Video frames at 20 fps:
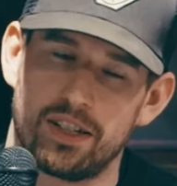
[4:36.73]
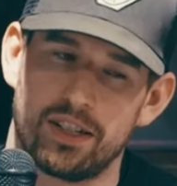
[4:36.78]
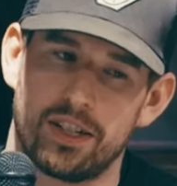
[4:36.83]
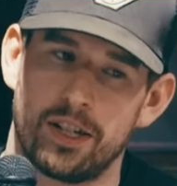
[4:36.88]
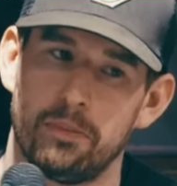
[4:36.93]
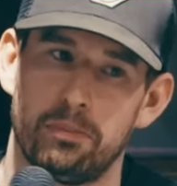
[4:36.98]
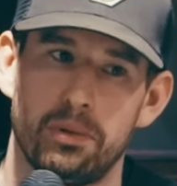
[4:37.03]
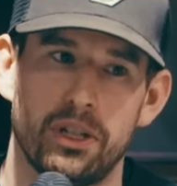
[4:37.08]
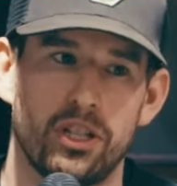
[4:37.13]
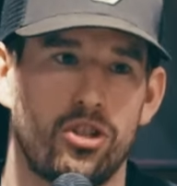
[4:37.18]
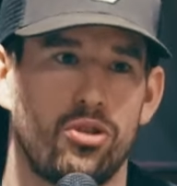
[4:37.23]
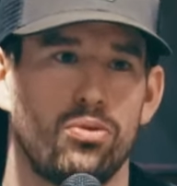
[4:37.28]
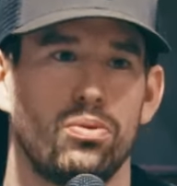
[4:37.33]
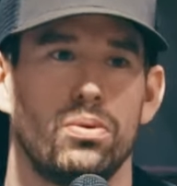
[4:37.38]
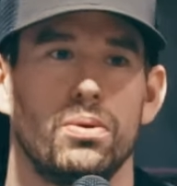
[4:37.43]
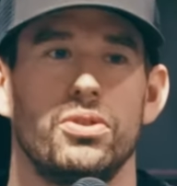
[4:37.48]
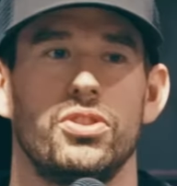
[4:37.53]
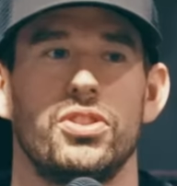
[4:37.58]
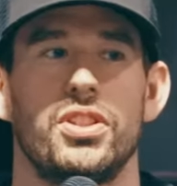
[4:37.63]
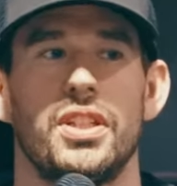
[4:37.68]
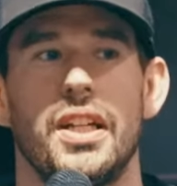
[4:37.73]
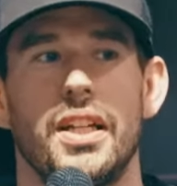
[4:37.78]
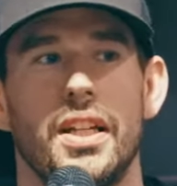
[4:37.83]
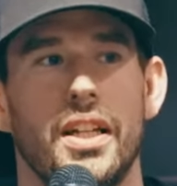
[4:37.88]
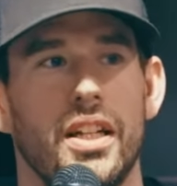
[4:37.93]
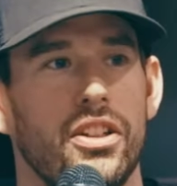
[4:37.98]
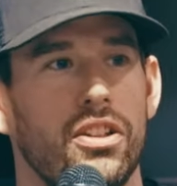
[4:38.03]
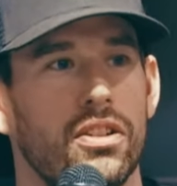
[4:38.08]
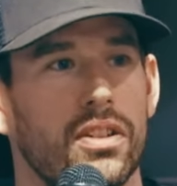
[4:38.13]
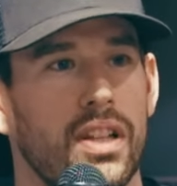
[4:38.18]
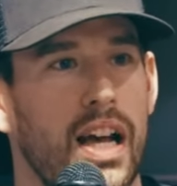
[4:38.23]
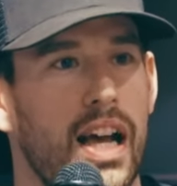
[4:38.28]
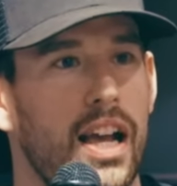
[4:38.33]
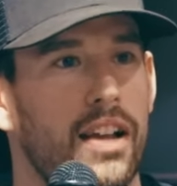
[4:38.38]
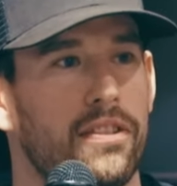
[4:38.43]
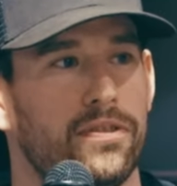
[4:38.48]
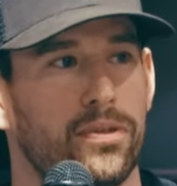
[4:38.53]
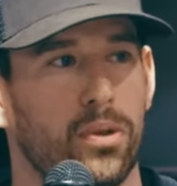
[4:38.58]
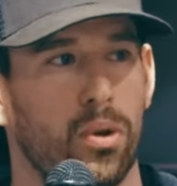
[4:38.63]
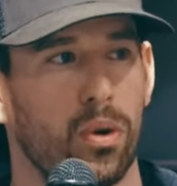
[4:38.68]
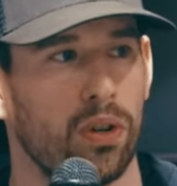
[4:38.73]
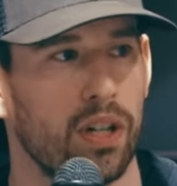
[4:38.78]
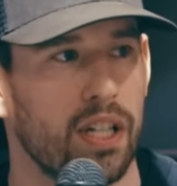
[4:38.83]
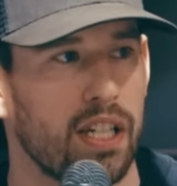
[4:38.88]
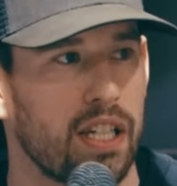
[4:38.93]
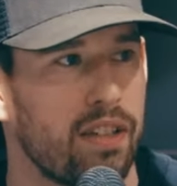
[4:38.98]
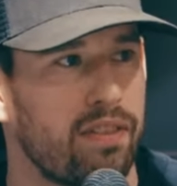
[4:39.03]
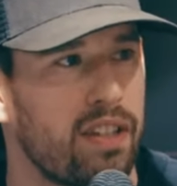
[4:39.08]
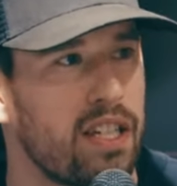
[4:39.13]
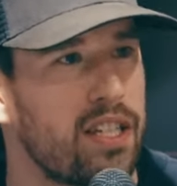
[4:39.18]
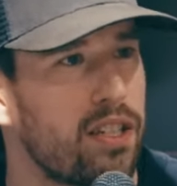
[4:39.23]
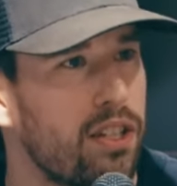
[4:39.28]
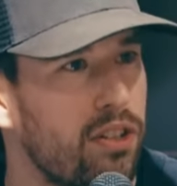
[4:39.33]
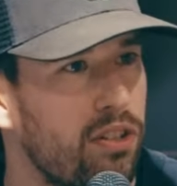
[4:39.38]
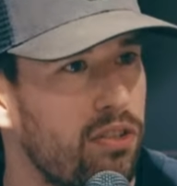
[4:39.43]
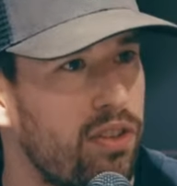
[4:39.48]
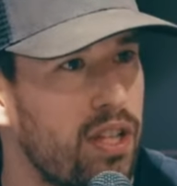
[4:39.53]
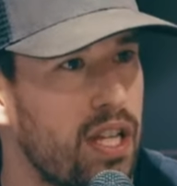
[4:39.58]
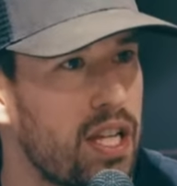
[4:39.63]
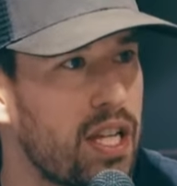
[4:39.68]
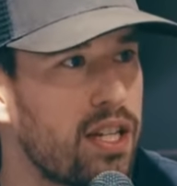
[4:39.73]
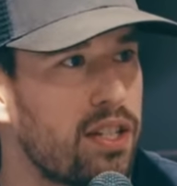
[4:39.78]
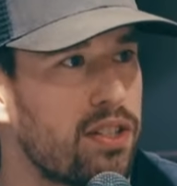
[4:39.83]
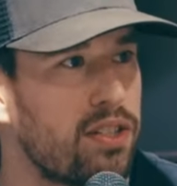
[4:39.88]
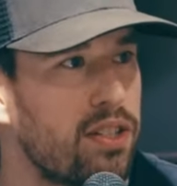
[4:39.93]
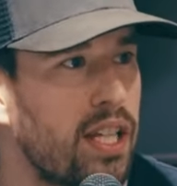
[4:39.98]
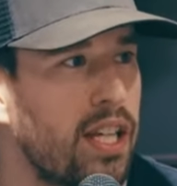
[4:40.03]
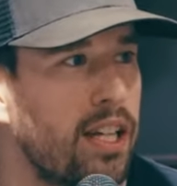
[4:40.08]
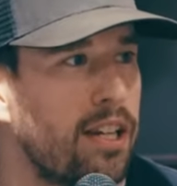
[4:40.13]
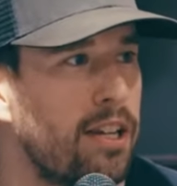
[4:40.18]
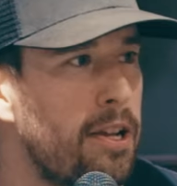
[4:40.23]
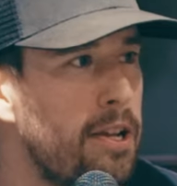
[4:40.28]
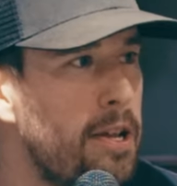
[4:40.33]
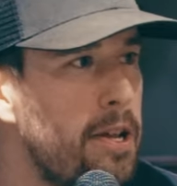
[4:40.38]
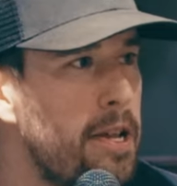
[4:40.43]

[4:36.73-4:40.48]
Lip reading: habitual sin in your life or any of these other things, that